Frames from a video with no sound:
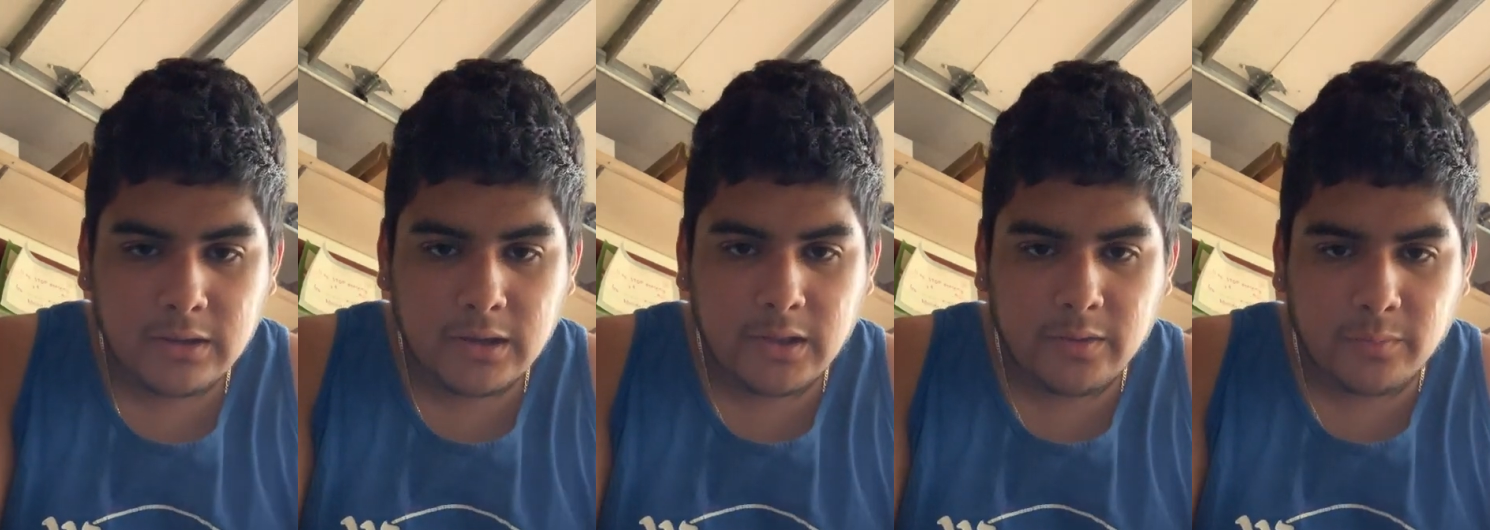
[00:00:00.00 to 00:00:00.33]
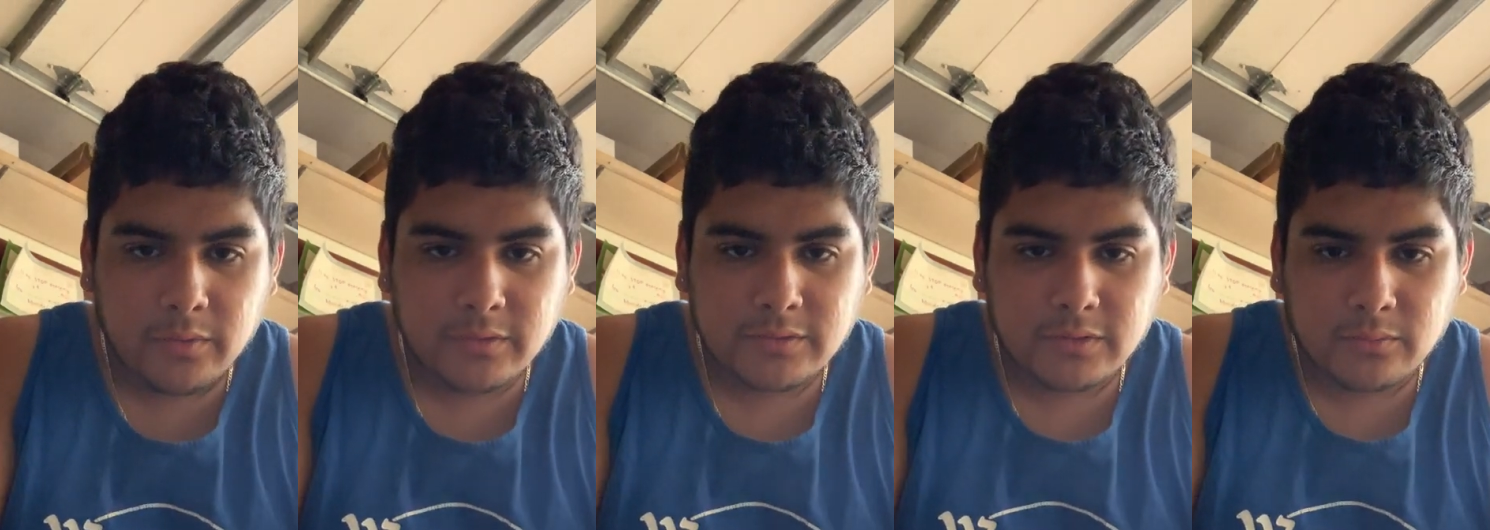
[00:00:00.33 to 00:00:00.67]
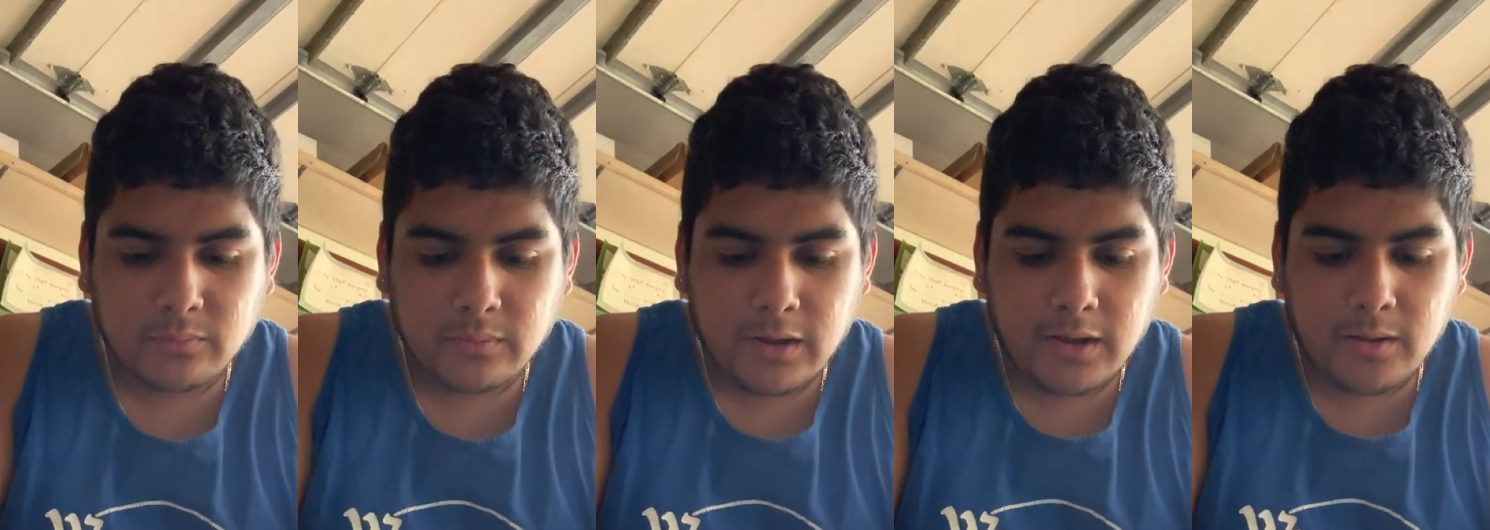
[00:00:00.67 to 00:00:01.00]
then we're just gonna
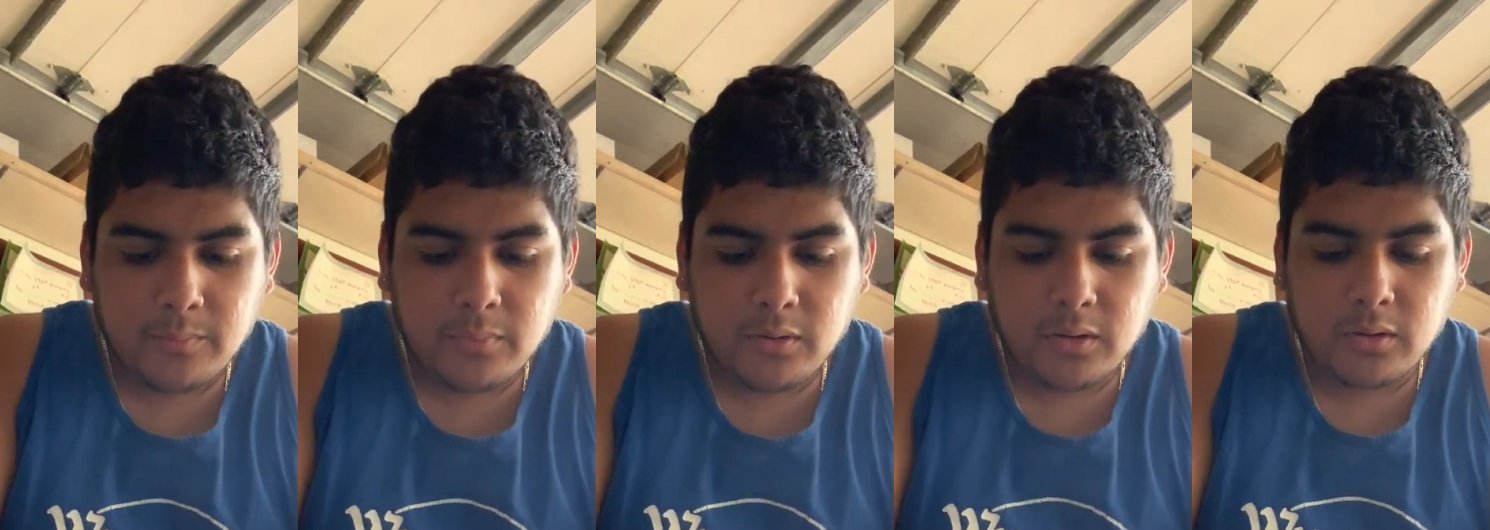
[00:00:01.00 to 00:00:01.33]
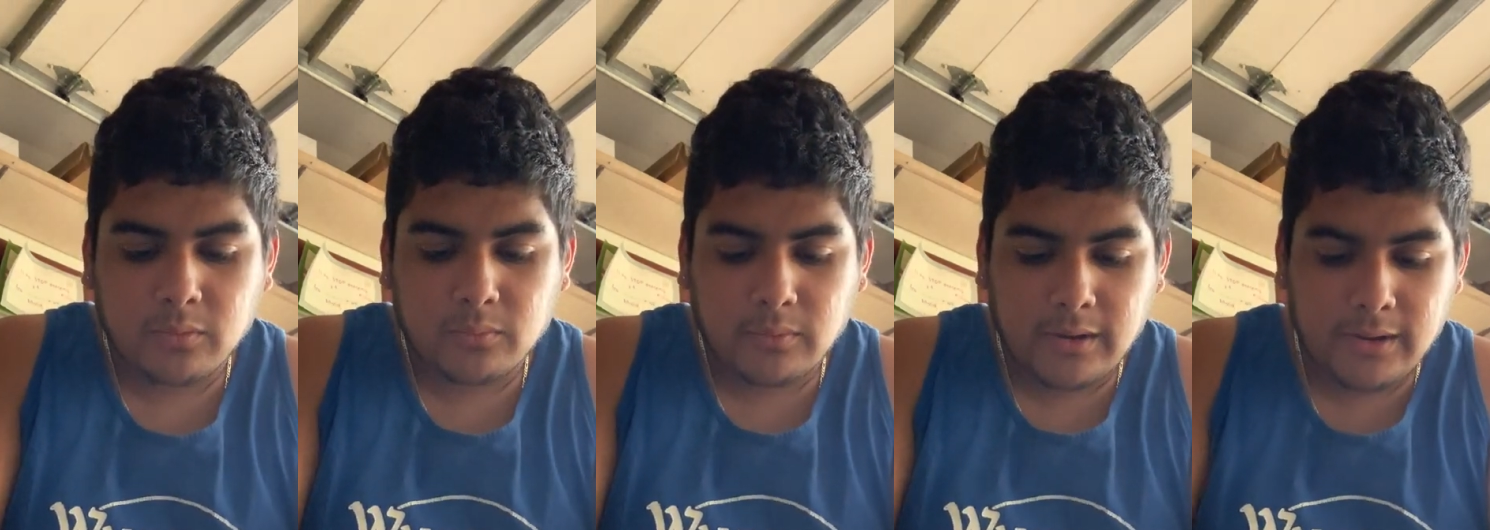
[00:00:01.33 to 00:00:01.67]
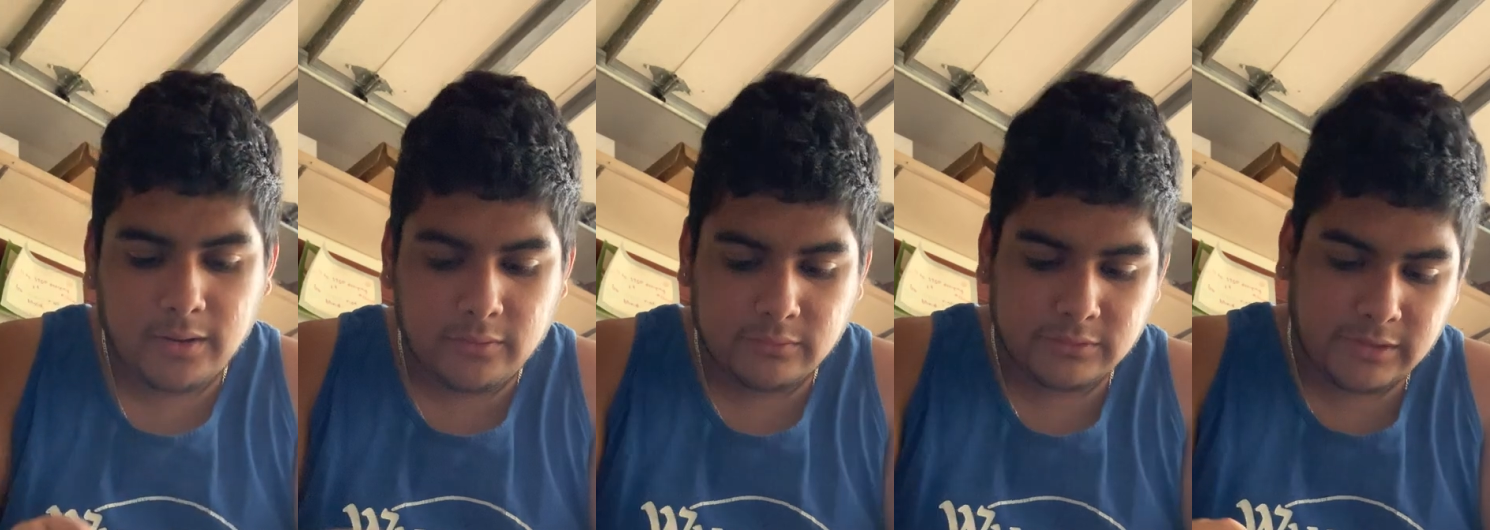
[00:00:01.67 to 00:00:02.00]
wrap
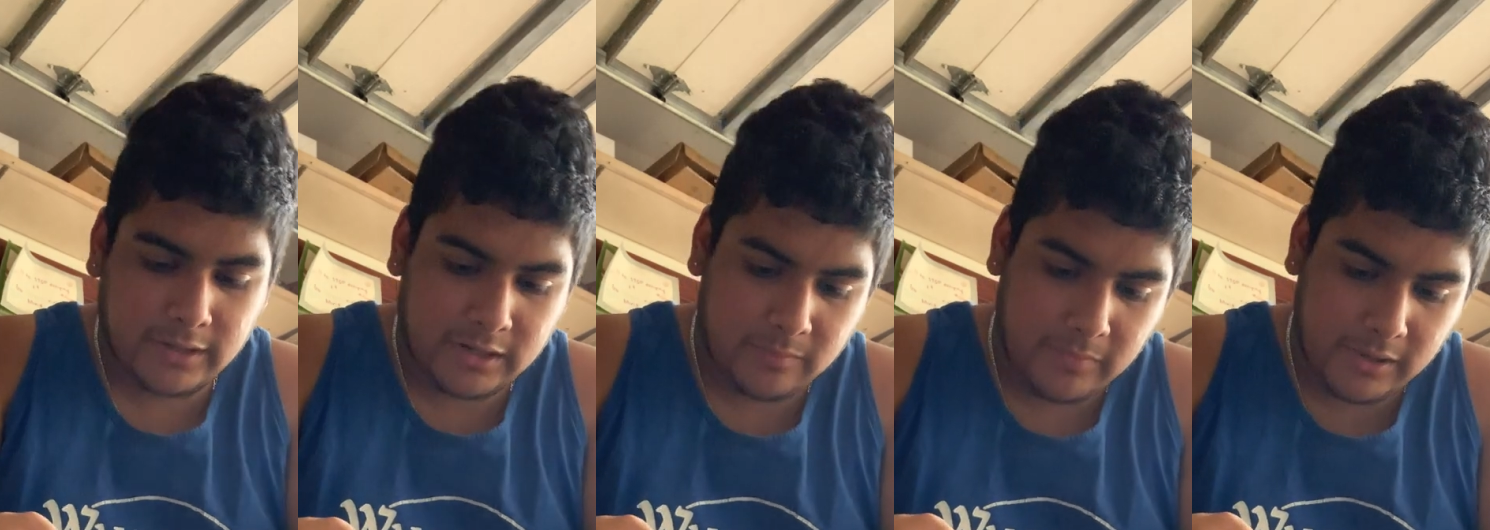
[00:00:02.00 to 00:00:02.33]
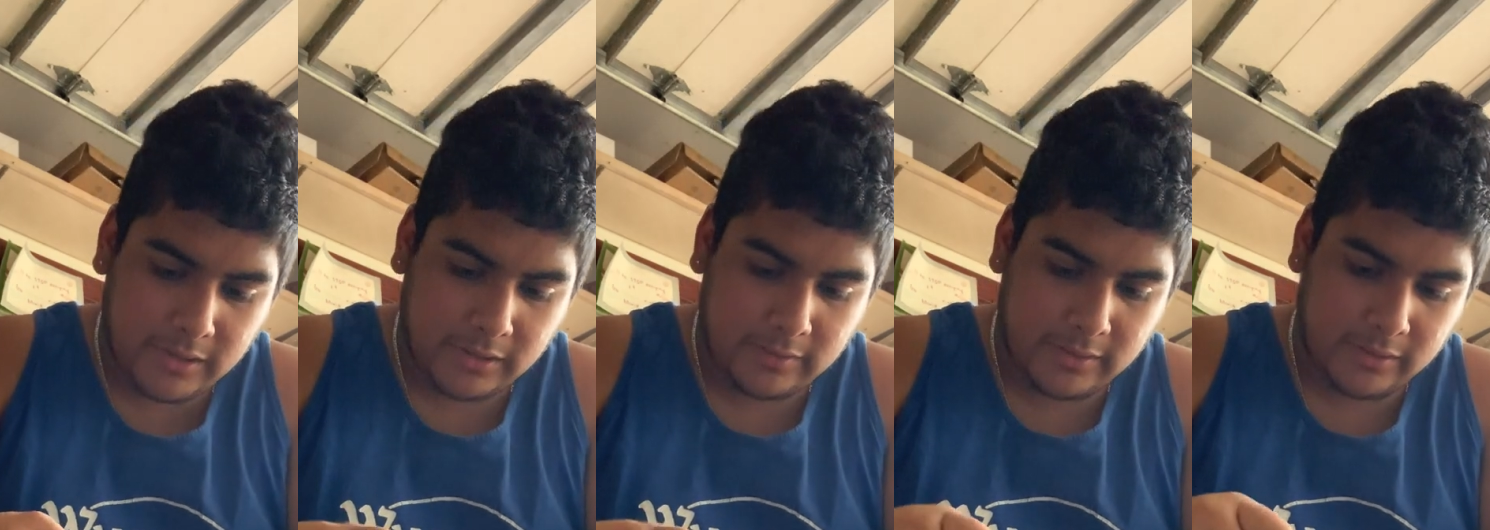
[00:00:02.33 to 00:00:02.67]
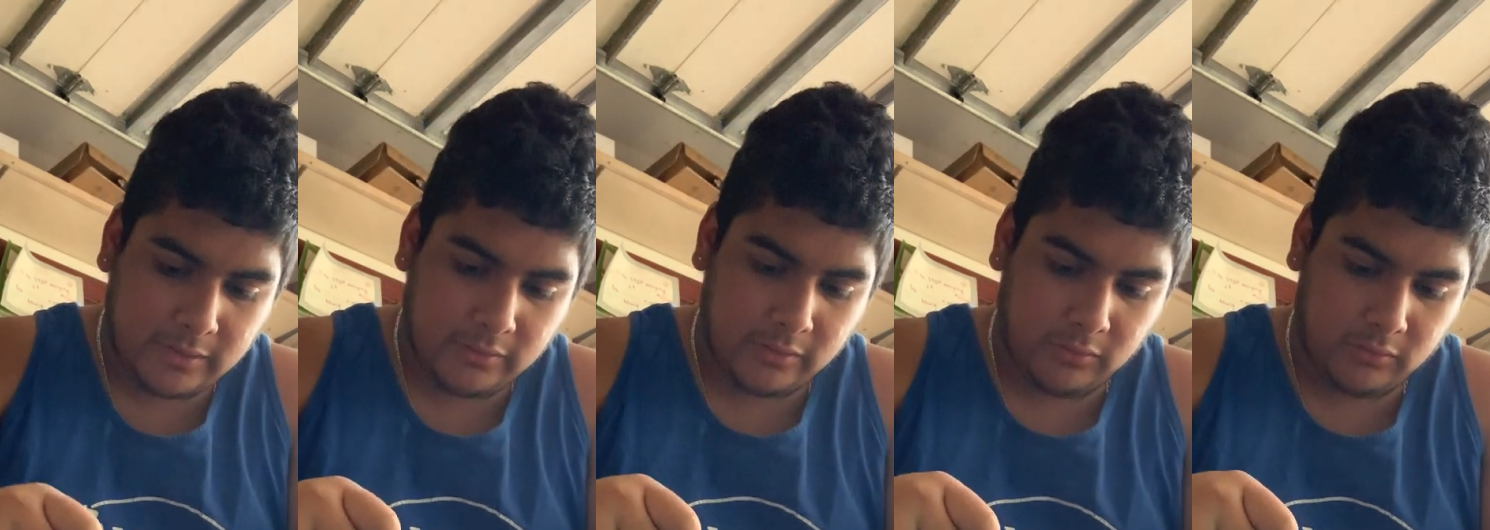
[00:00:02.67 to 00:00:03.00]
around, kind of making like a
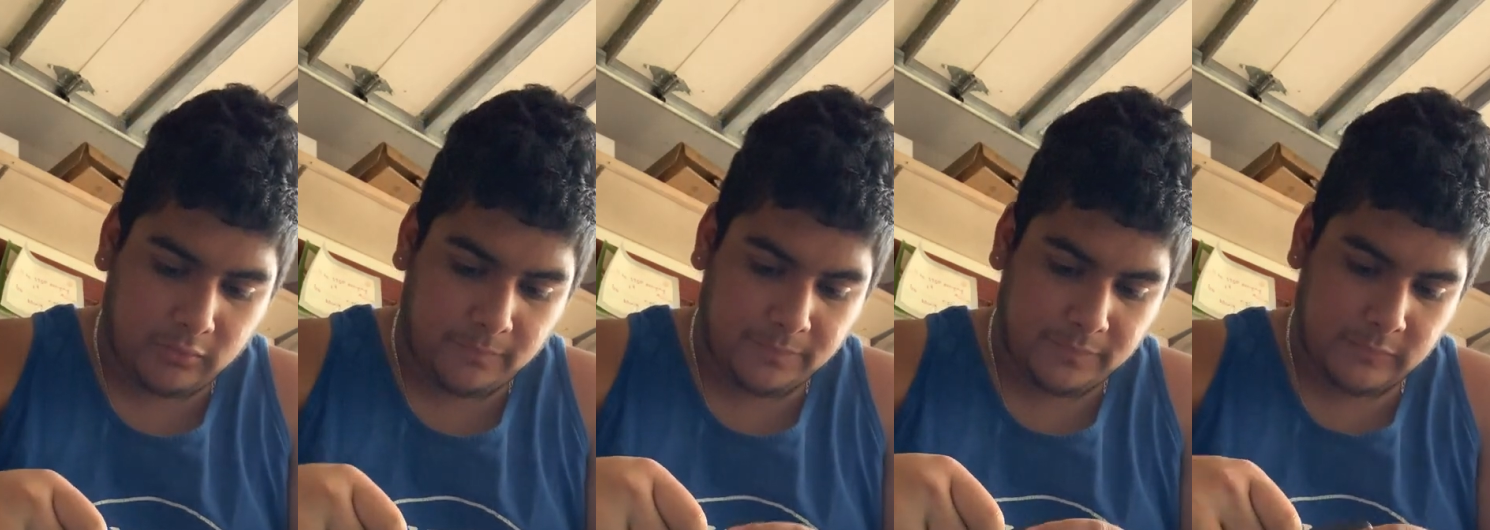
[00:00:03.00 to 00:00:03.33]
little,